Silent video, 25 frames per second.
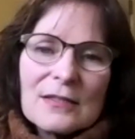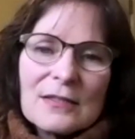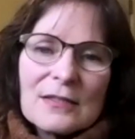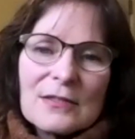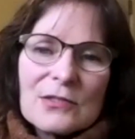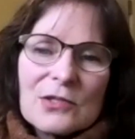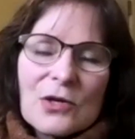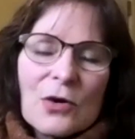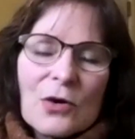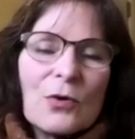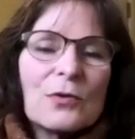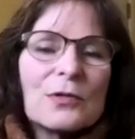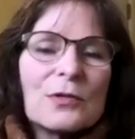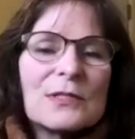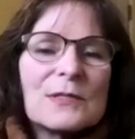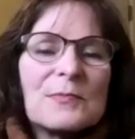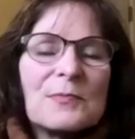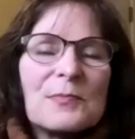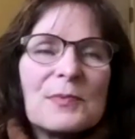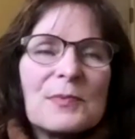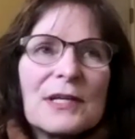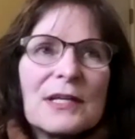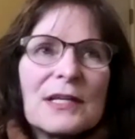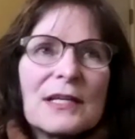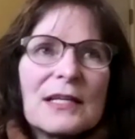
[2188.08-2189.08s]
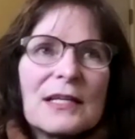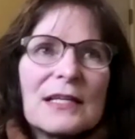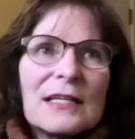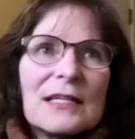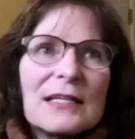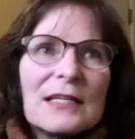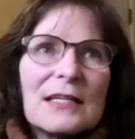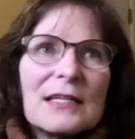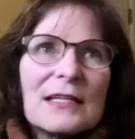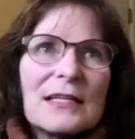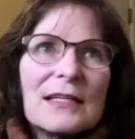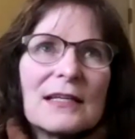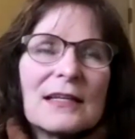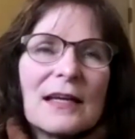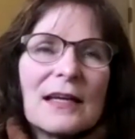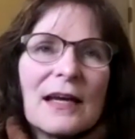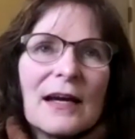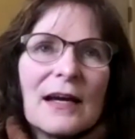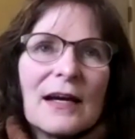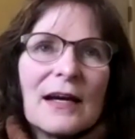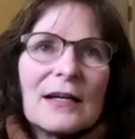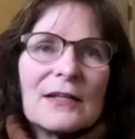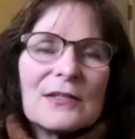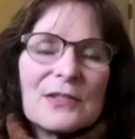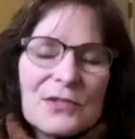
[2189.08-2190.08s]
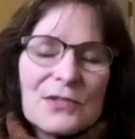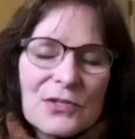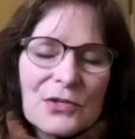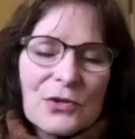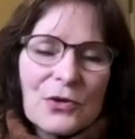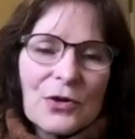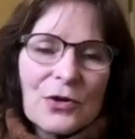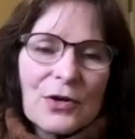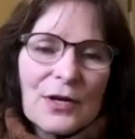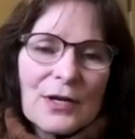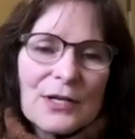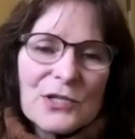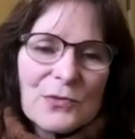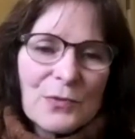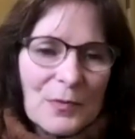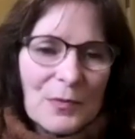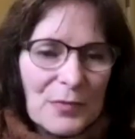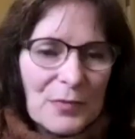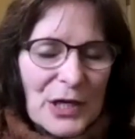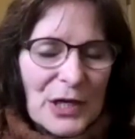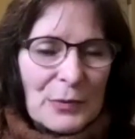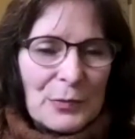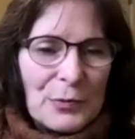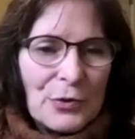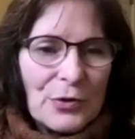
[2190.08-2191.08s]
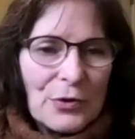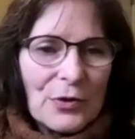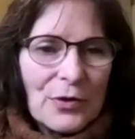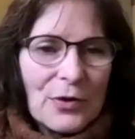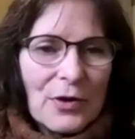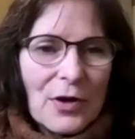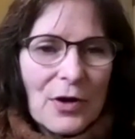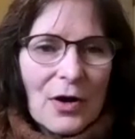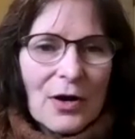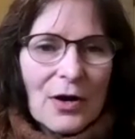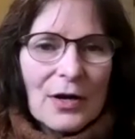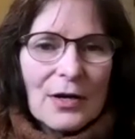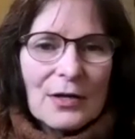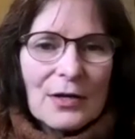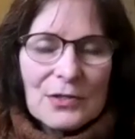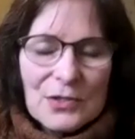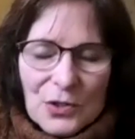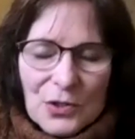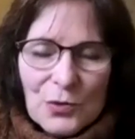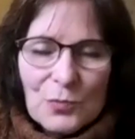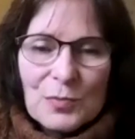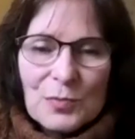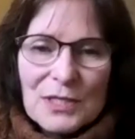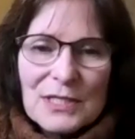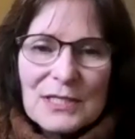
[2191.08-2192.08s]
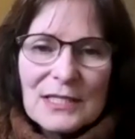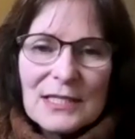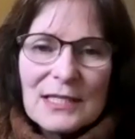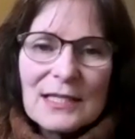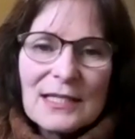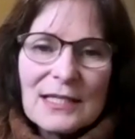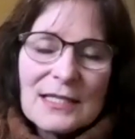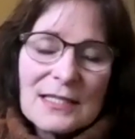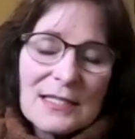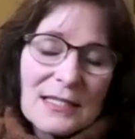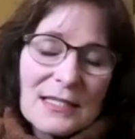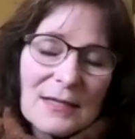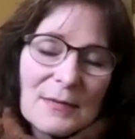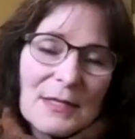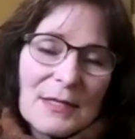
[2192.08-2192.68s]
don't be discouraged when people are too busy, because